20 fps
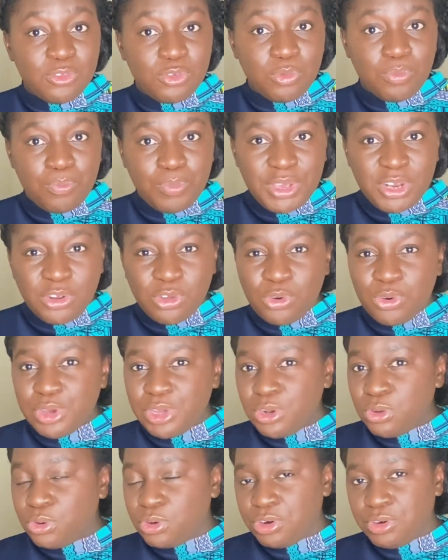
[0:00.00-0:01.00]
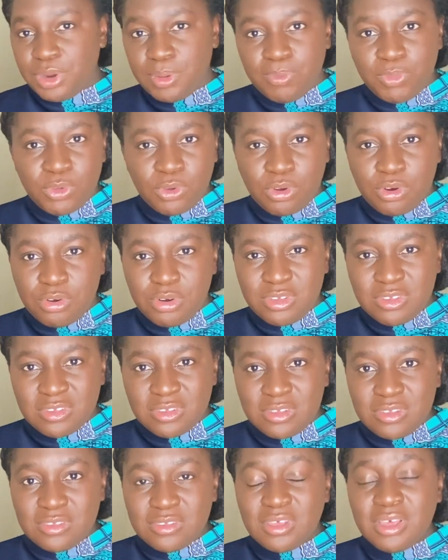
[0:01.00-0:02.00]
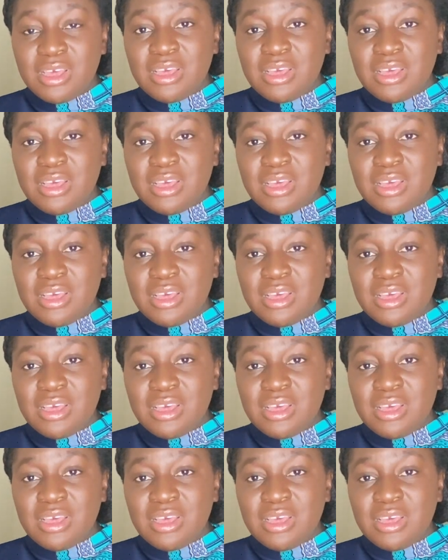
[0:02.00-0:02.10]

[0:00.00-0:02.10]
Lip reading: Bitcoin or cryptocurrencies